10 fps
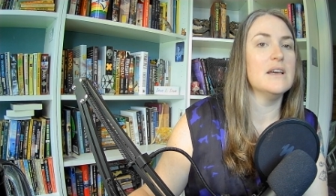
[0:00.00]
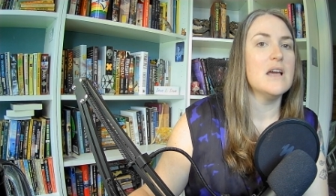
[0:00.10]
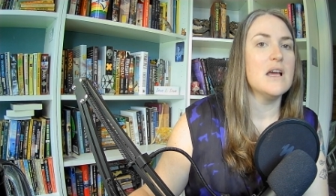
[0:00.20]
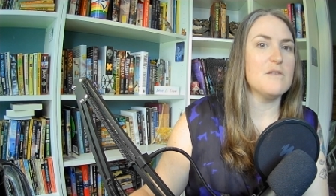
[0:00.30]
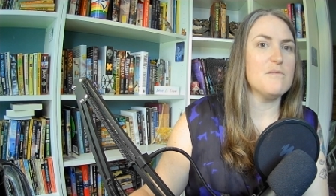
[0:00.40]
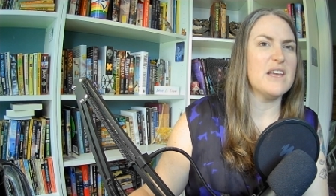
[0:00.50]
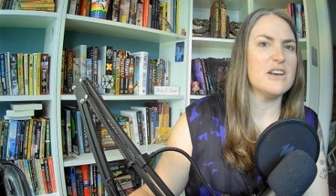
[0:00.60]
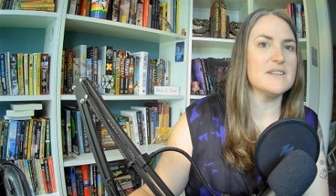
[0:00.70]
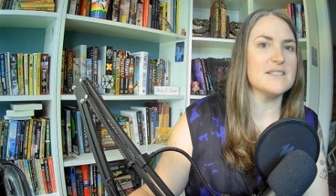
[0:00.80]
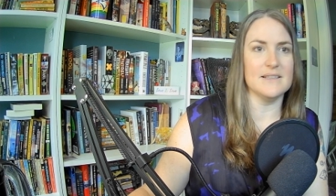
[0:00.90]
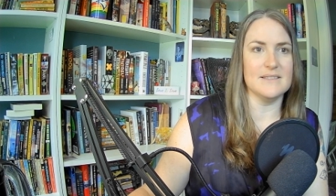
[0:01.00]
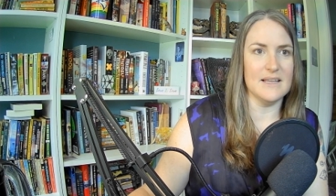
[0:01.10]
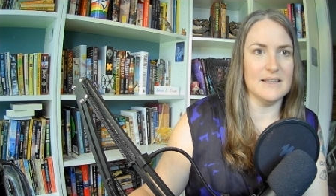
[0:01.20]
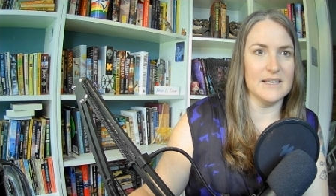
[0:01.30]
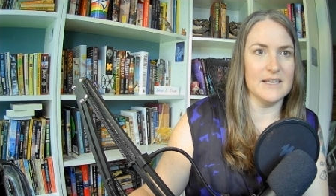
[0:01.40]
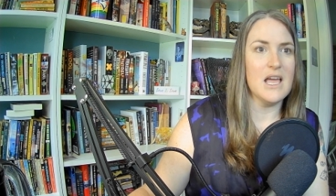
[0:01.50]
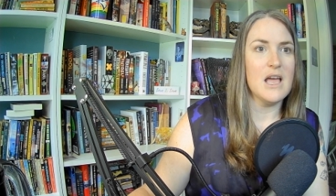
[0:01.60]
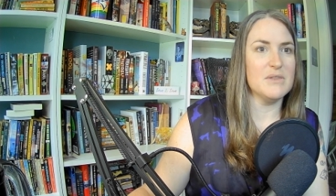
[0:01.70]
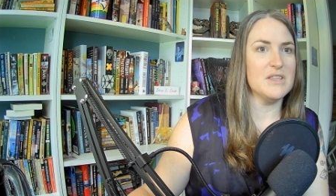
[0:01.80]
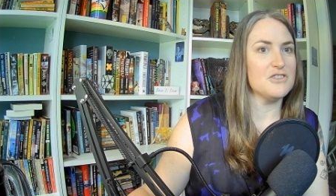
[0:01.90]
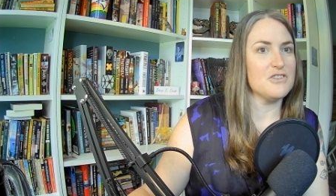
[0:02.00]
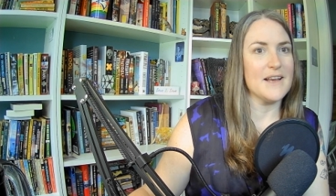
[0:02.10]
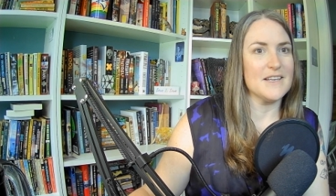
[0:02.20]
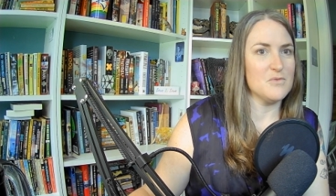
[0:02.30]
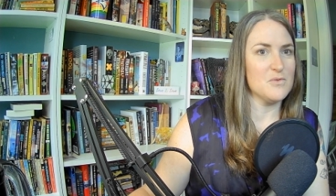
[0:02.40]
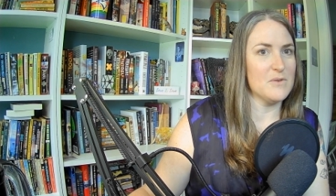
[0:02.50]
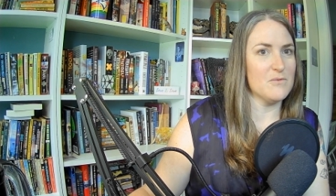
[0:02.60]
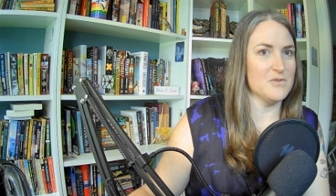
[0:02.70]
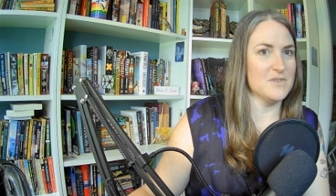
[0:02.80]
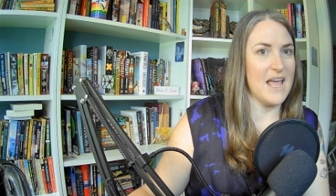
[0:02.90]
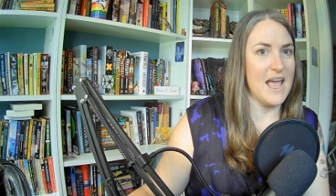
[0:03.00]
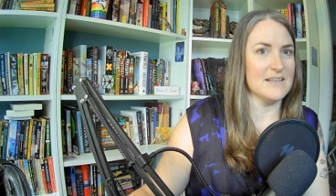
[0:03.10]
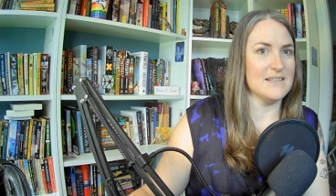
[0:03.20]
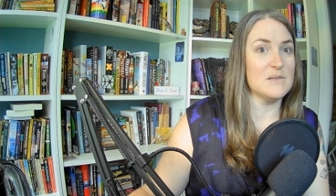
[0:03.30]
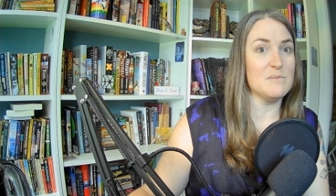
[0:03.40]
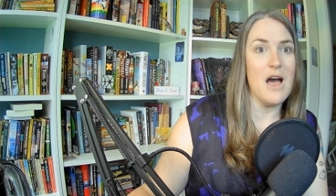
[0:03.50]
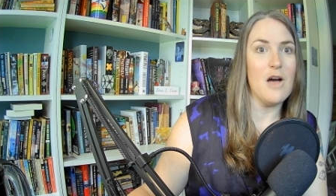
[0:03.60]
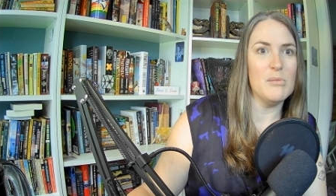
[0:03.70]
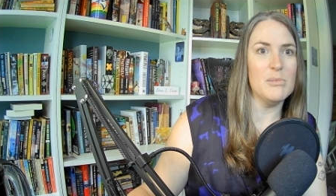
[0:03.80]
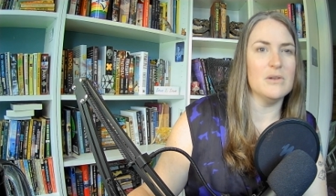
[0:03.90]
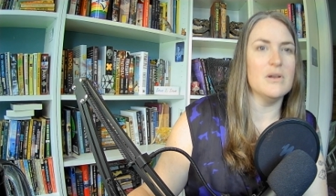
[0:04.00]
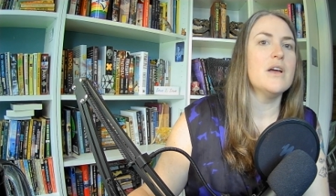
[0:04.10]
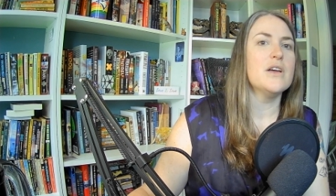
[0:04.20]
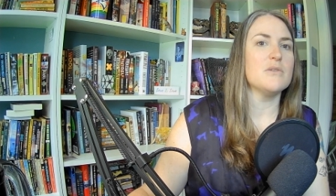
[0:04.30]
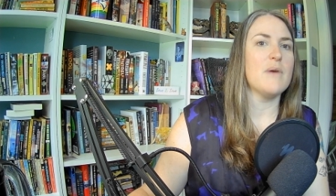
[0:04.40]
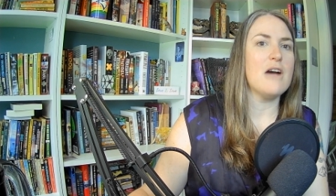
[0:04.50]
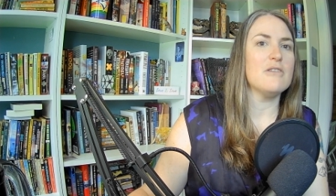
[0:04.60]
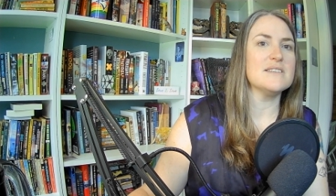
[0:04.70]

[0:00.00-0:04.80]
The manor is unsettling, but the attraction between Ruth and Agnes is palpable. So, how does